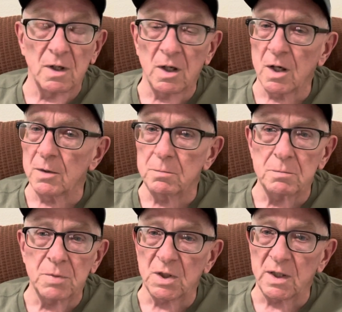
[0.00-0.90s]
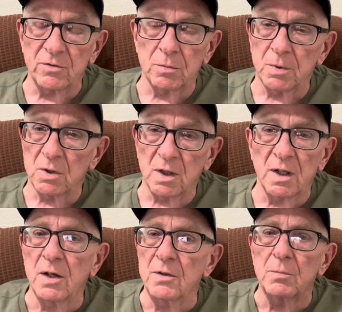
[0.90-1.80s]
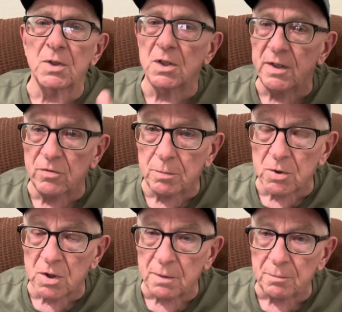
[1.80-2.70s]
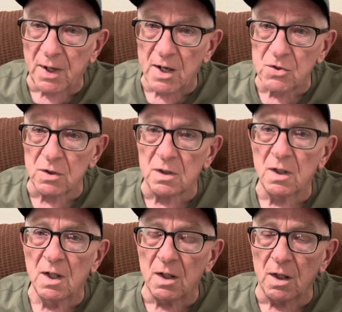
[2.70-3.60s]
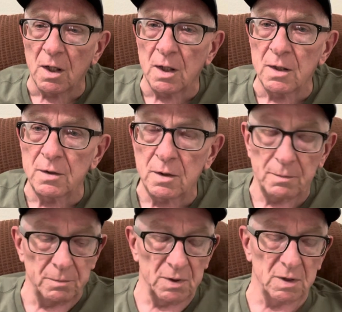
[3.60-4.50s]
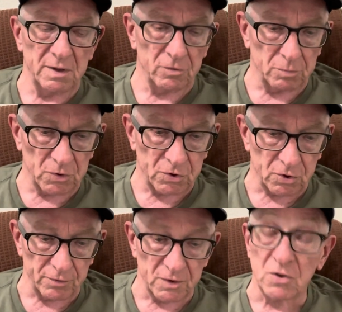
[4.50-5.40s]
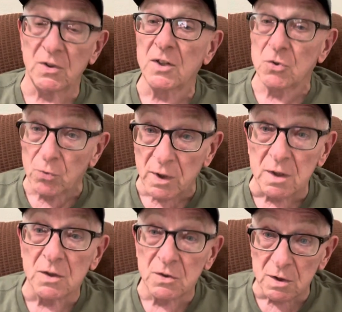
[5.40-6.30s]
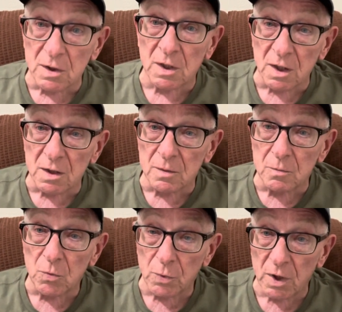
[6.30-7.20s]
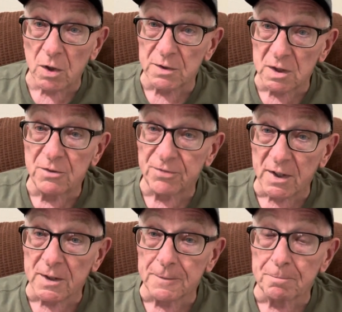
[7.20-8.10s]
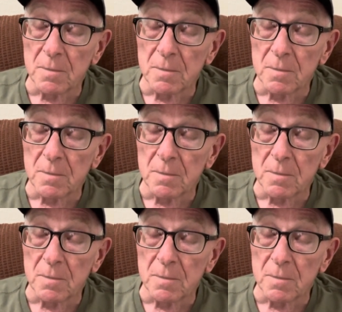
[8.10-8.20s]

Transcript: Unbelievable, unbelievable compassion, unbelievable service. That's greatness in the kingdom. We all need to find it.